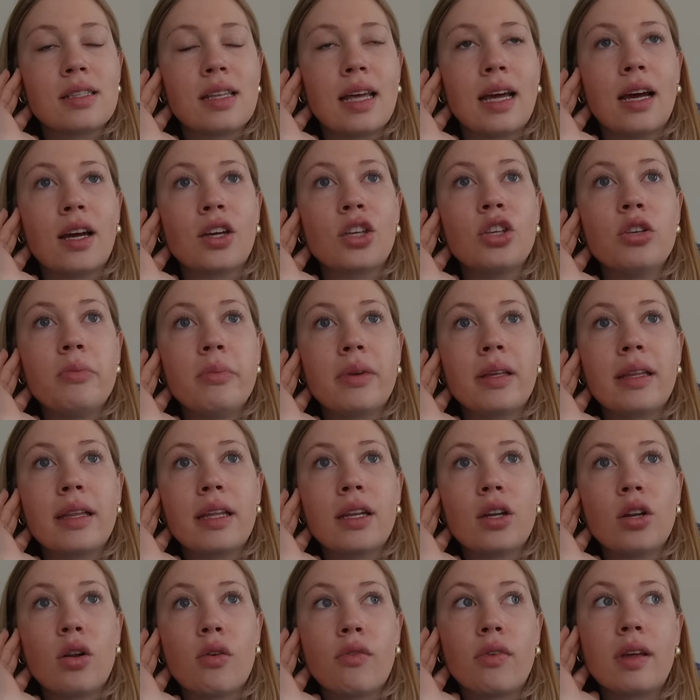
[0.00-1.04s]
that
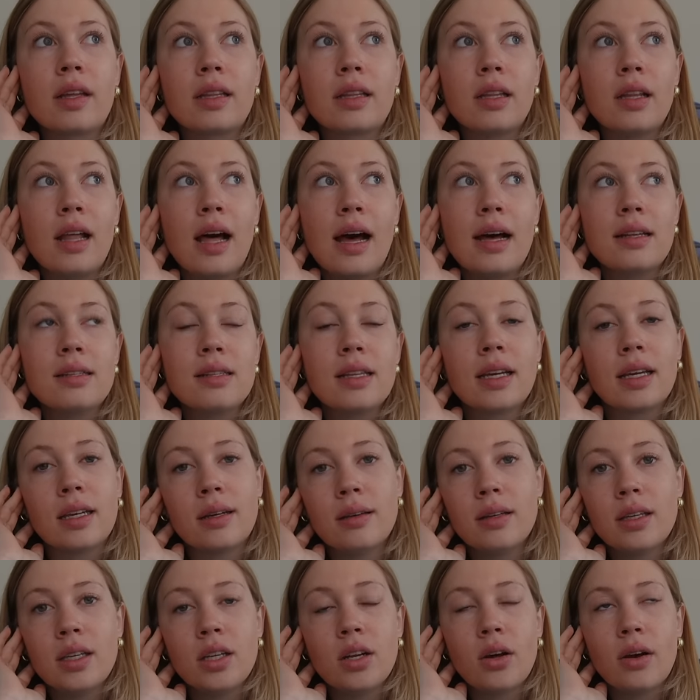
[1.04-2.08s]
accumulated over like the last like,
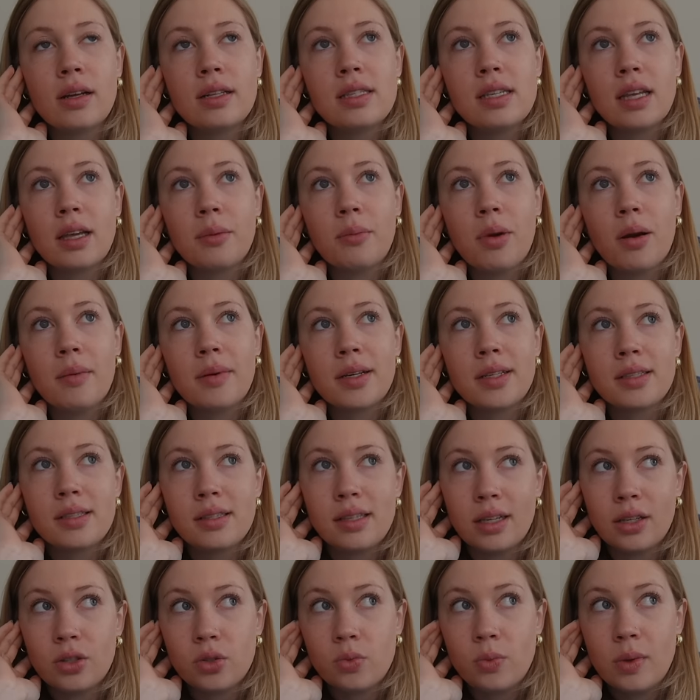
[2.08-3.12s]
you know, I'd say like probably
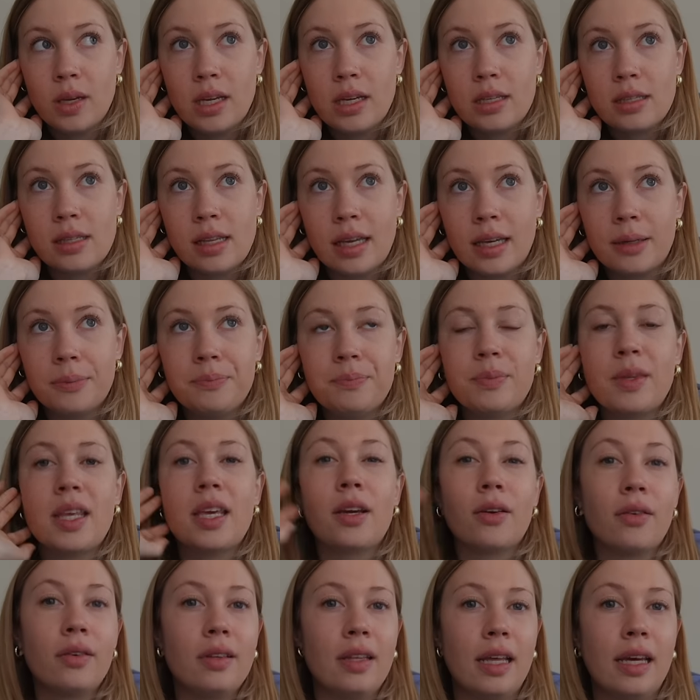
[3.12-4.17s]
six weeks, like
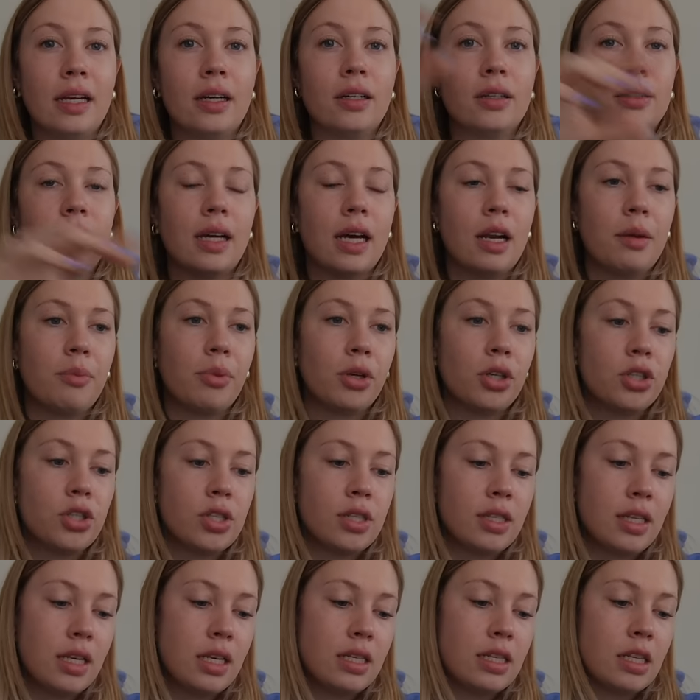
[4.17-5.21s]
here and there kind of
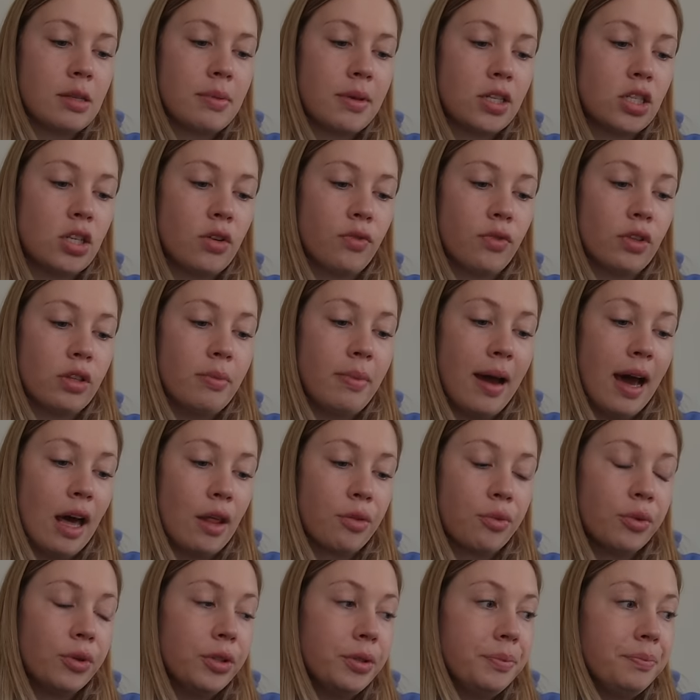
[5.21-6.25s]
purchases, especially for the
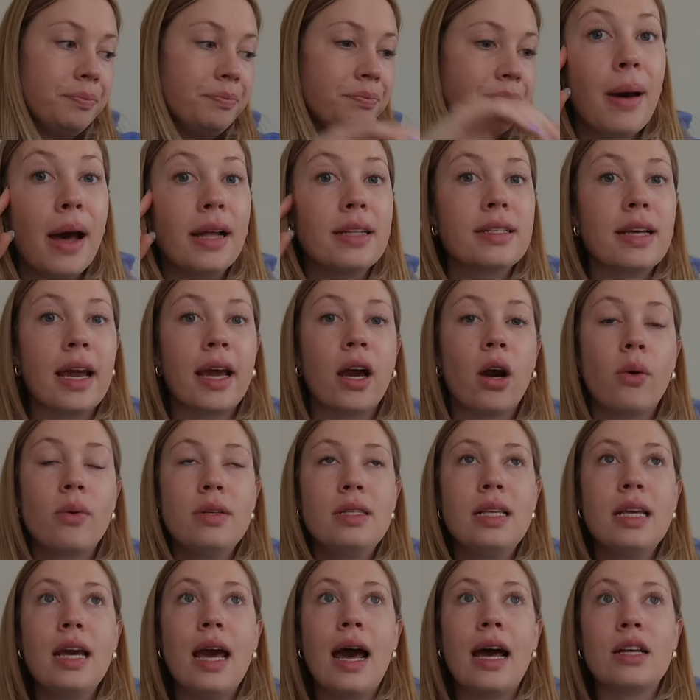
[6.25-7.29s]
bathroom. But I
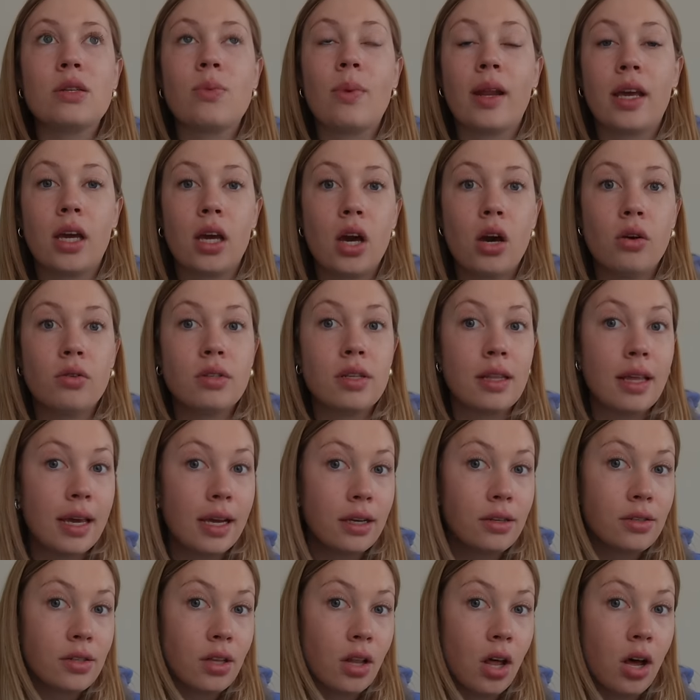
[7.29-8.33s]
always get asked when I go to the
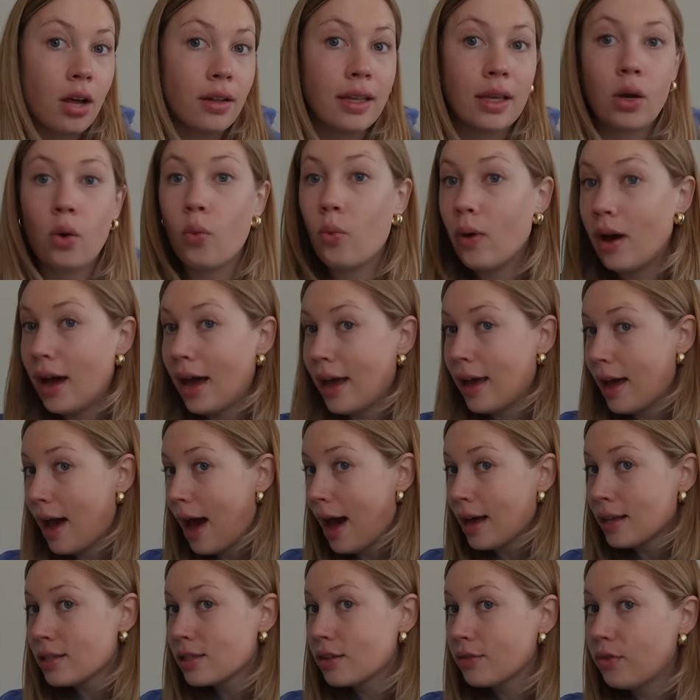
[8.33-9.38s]
hair salon, like what I
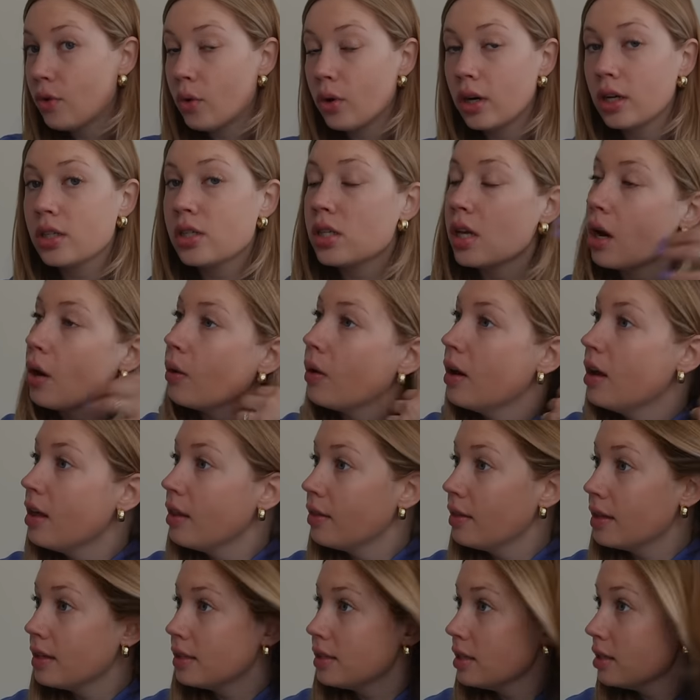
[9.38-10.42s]
ask for. So
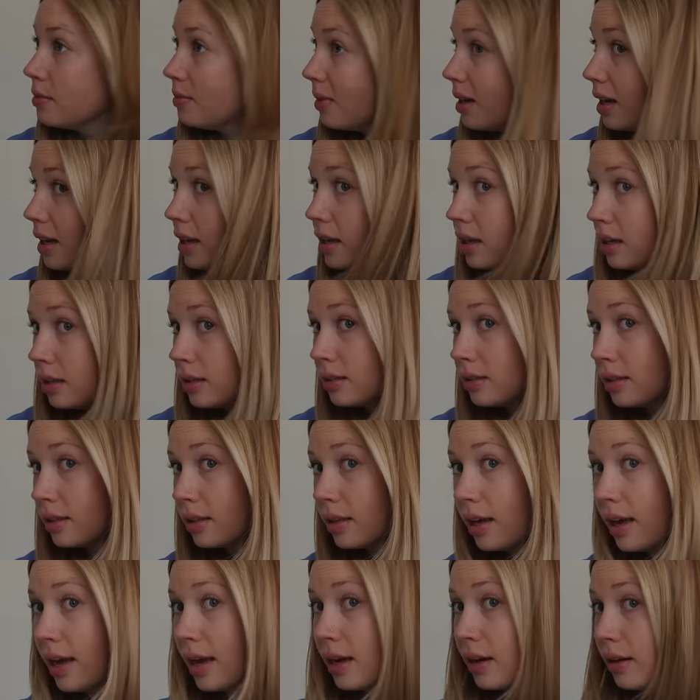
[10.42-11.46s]
this is my
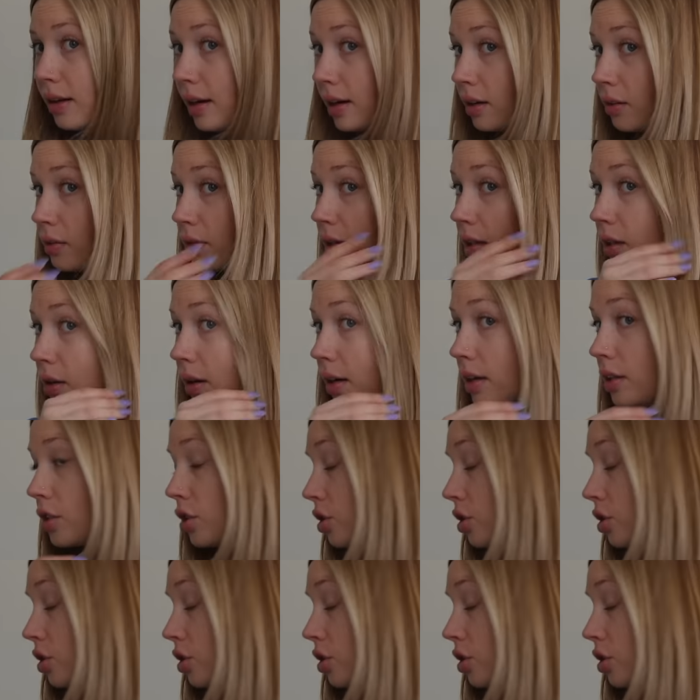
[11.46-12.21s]
hair. I don't really know how to